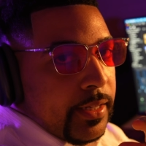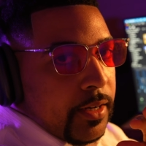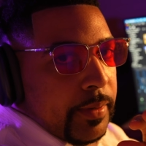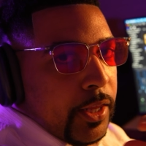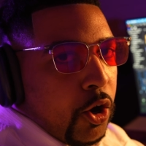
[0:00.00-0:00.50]
going
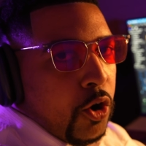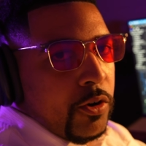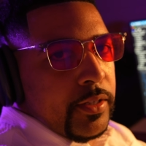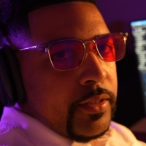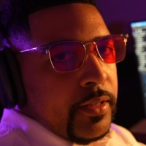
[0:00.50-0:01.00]
to be the
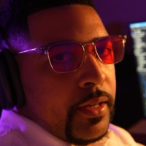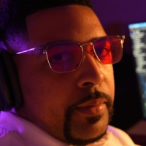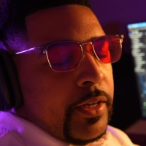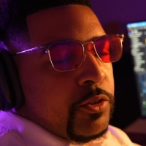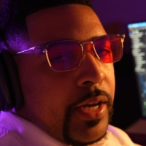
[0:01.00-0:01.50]
hardest
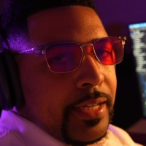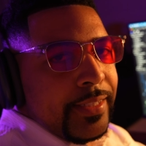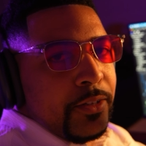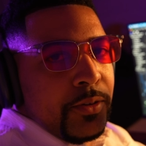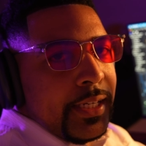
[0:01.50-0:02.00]
because you guys
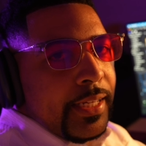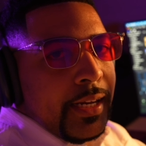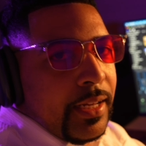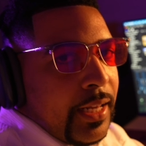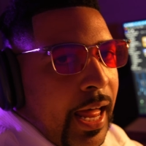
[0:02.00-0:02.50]
still need to
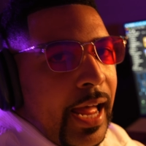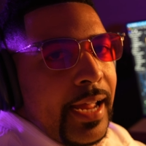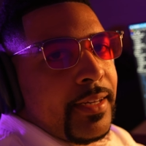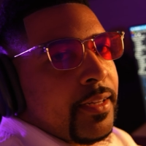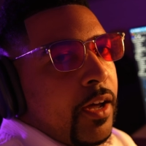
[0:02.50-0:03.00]
get
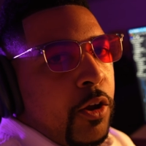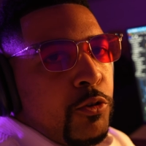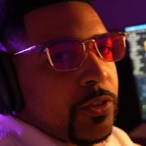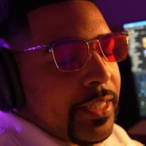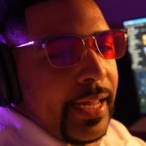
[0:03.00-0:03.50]
aligned and
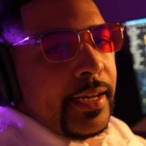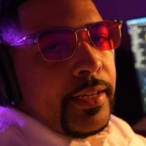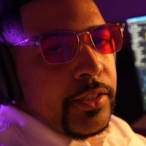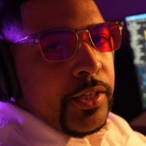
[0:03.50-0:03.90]
understanding each